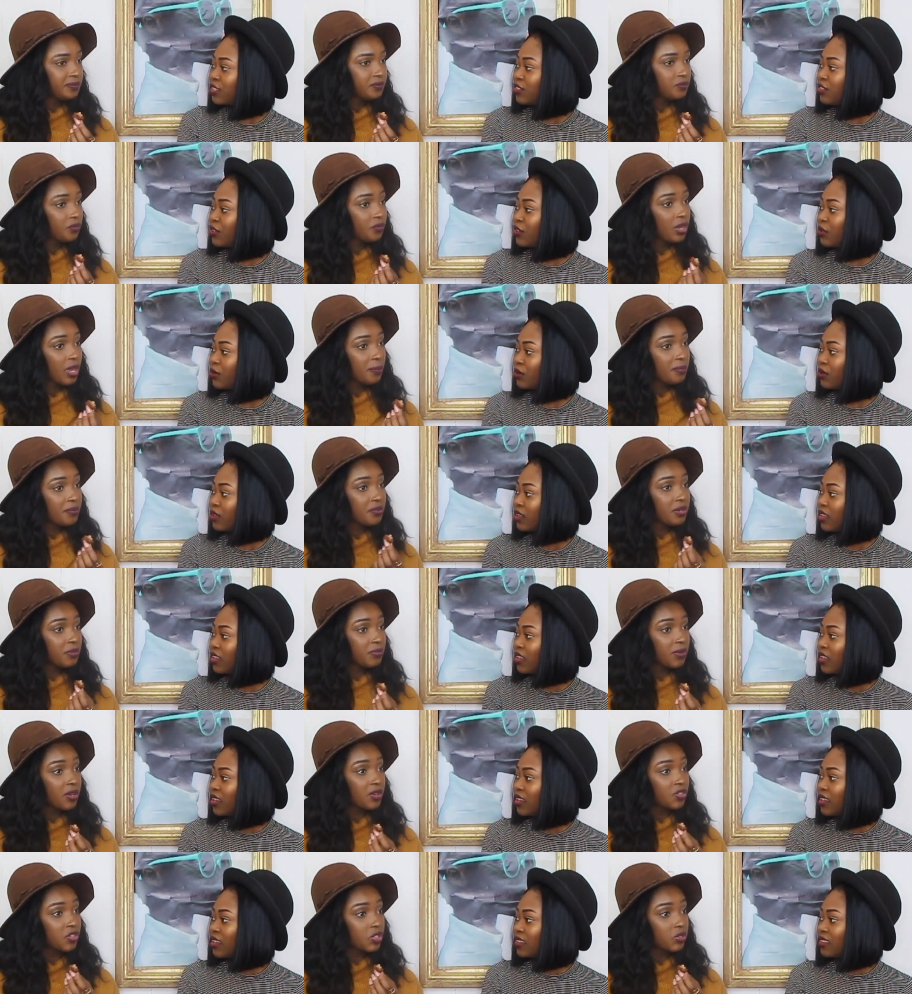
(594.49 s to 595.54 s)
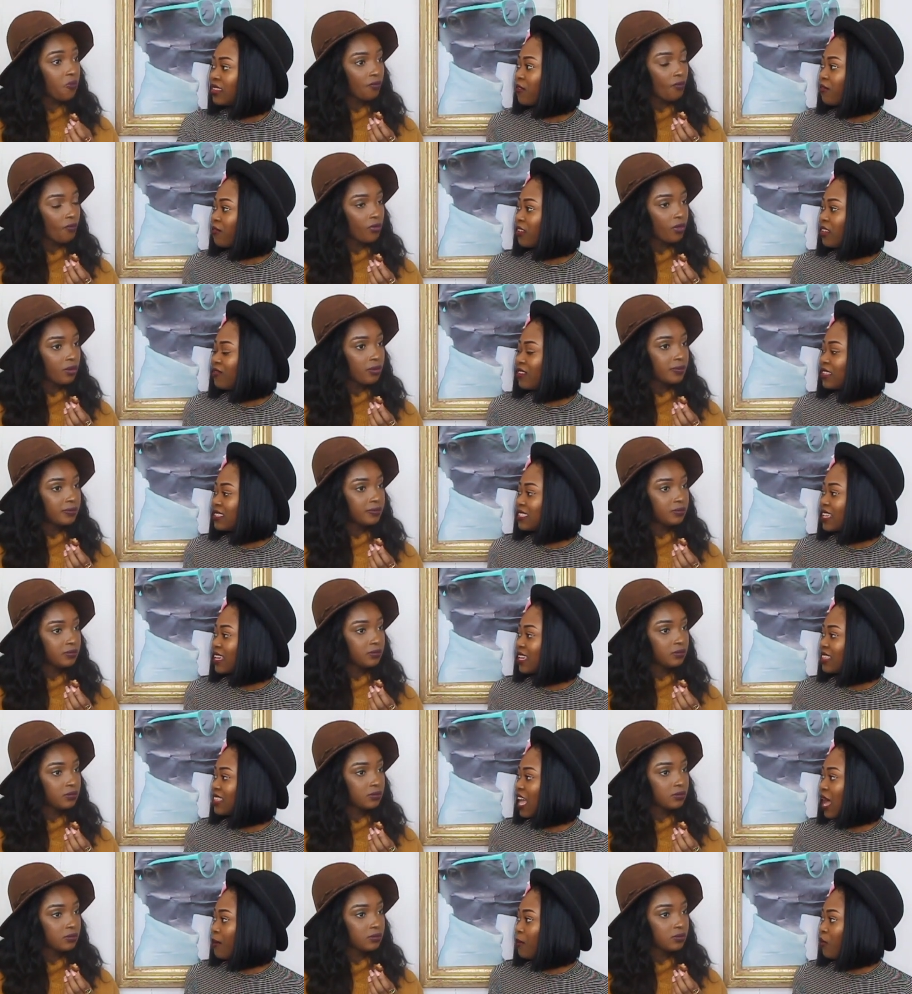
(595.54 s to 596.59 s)
Speaker 1: to do yeah, pretty much of even
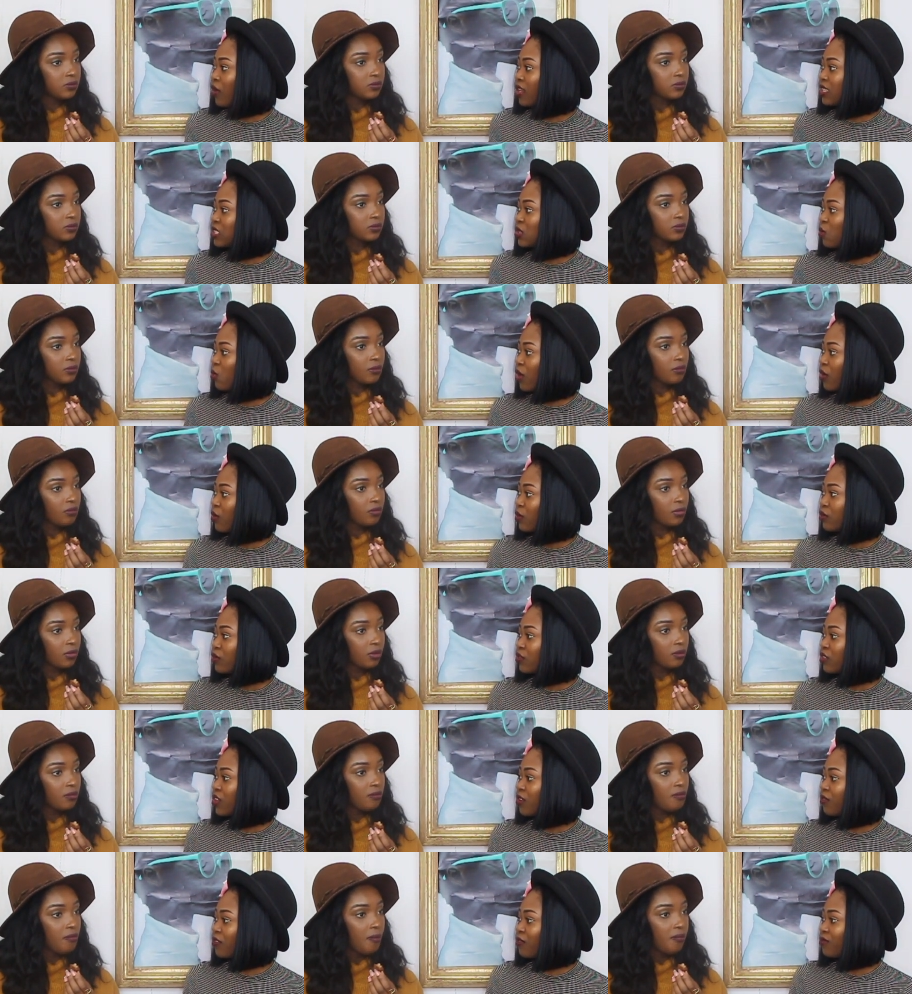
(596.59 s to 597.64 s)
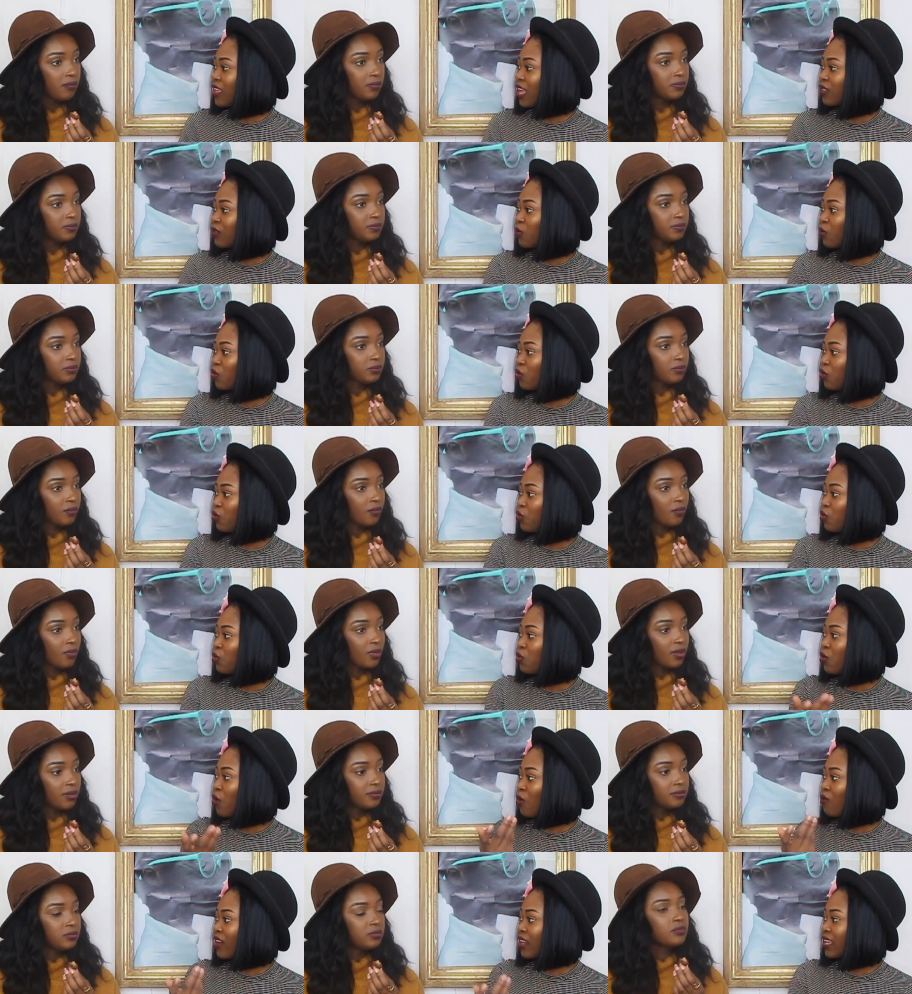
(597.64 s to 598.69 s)
taking that break to work on yourself if that's
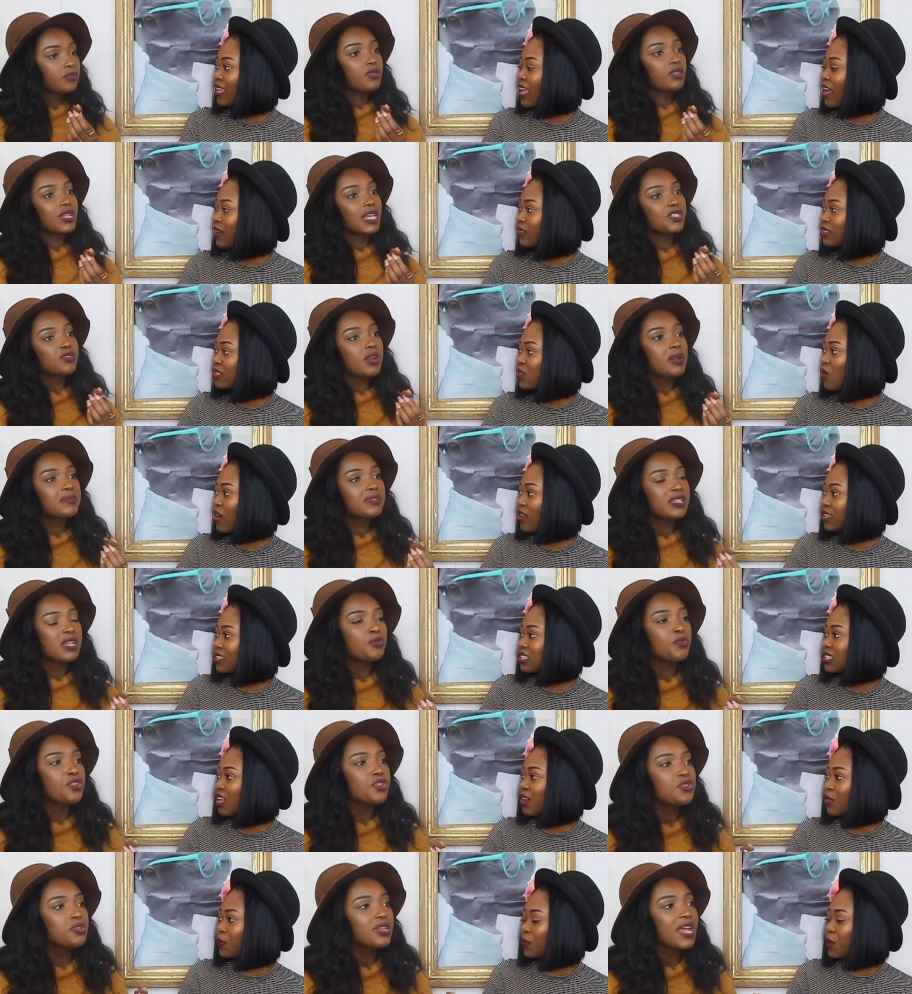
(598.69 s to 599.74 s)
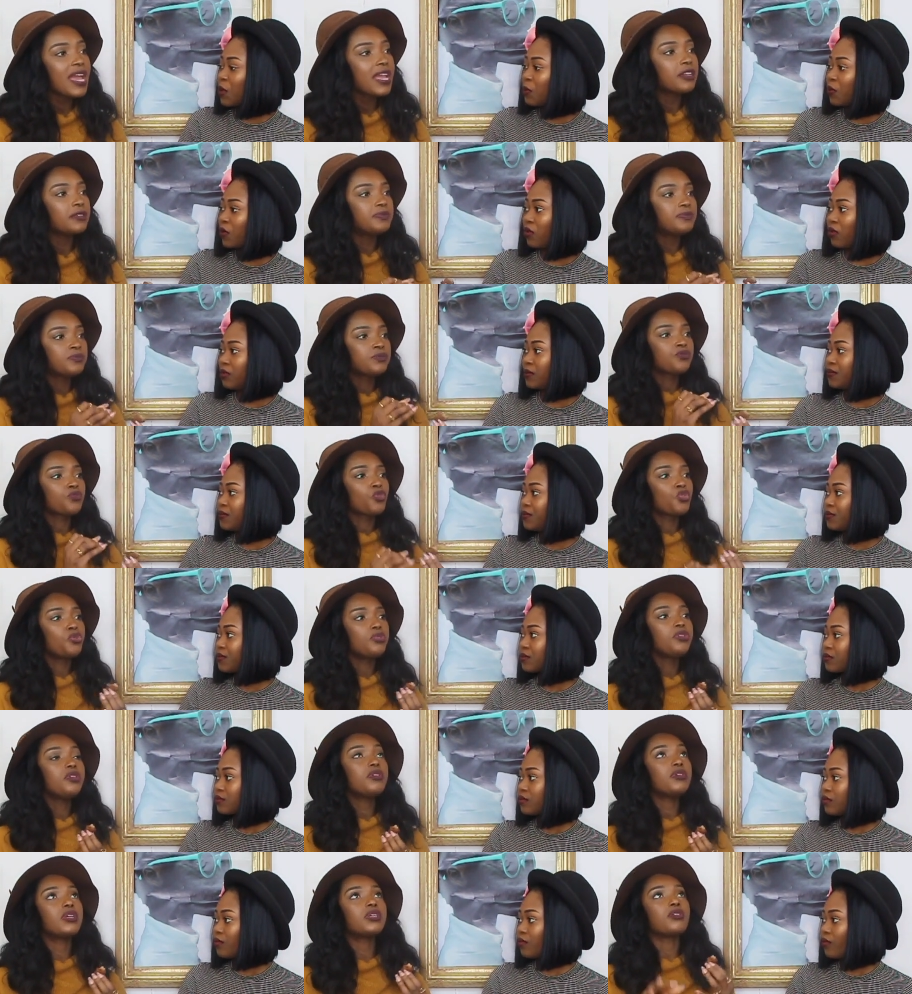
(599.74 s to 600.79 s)
you already out that's what i'm saying when you like
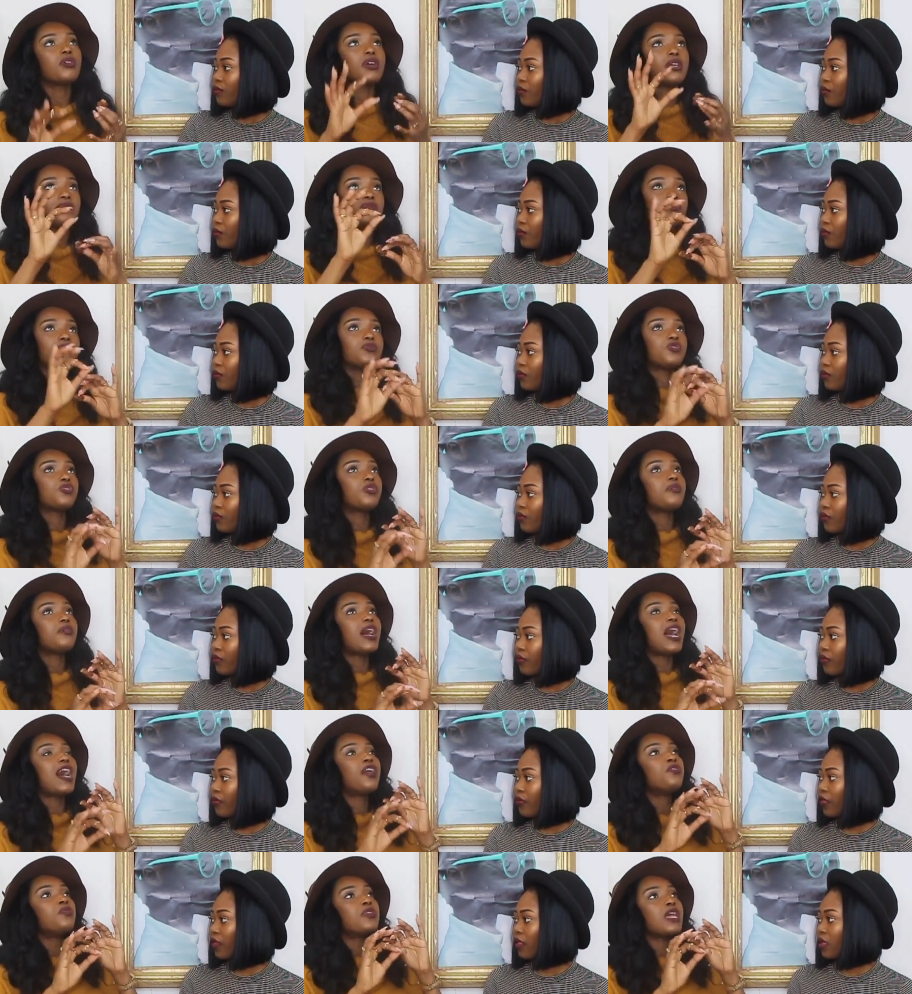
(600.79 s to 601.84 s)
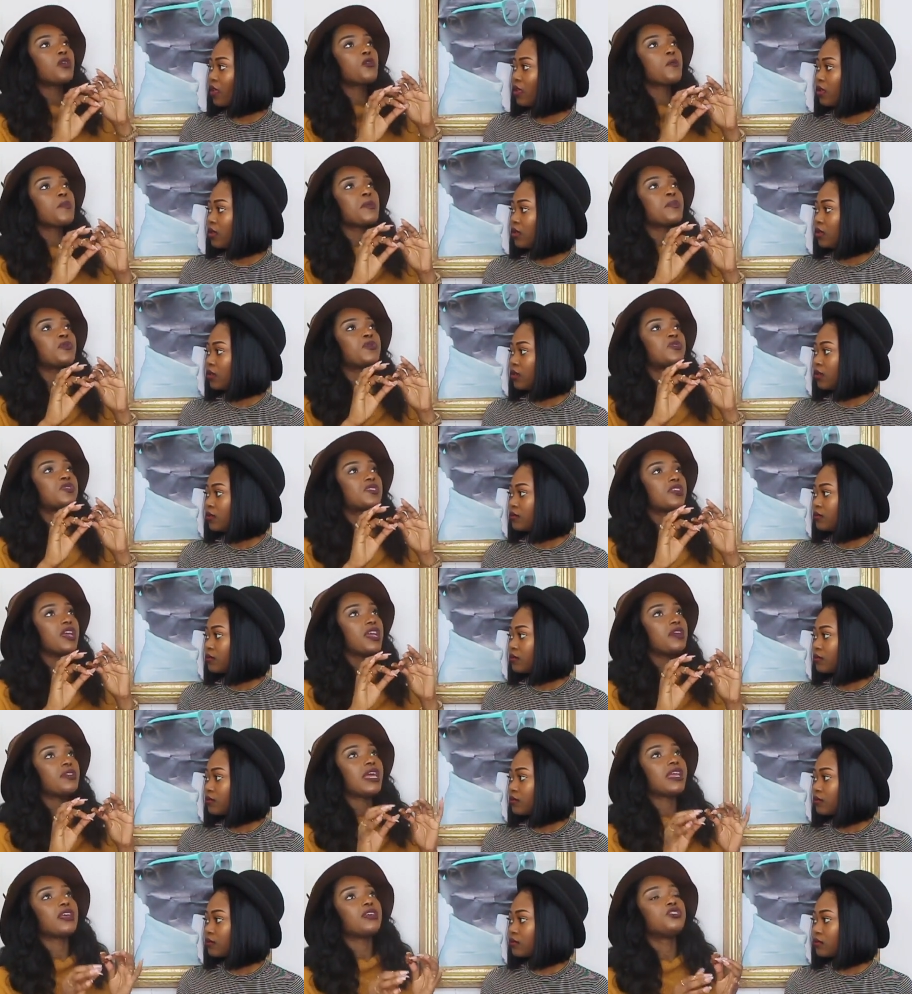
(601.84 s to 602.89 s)
Speaker 2: when you okay so i don't like when people
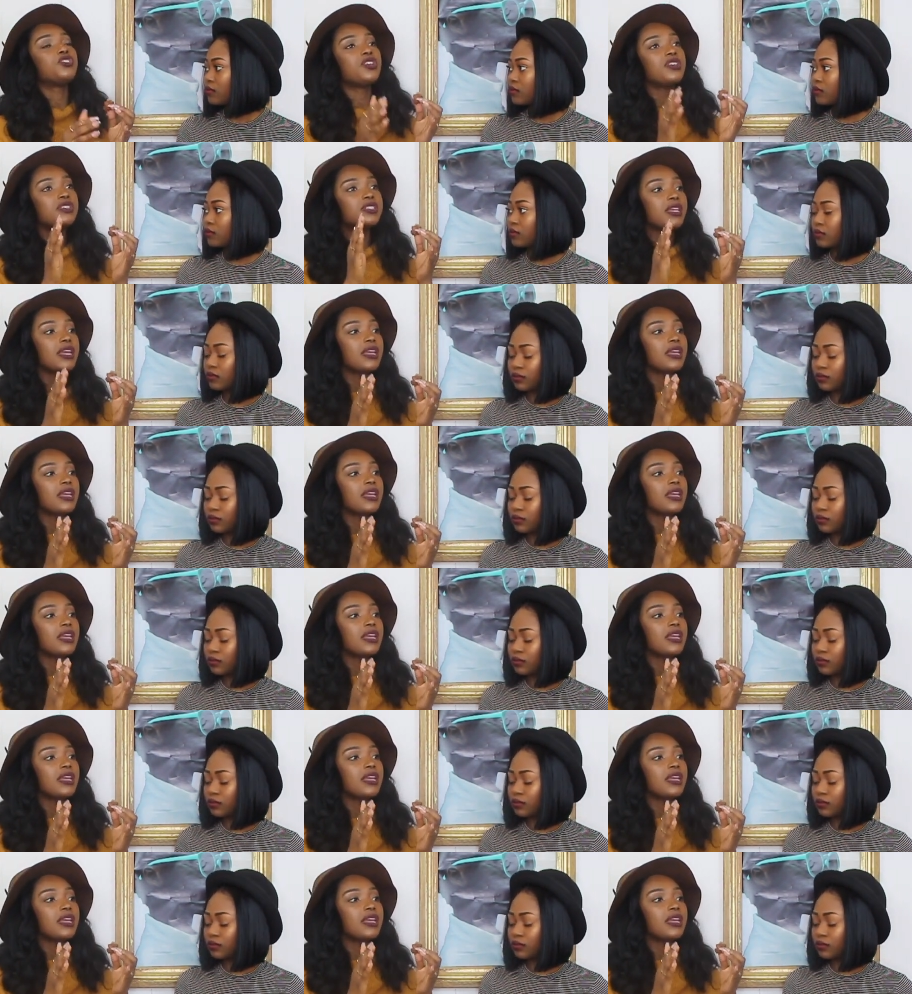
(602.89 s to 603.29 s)
say like just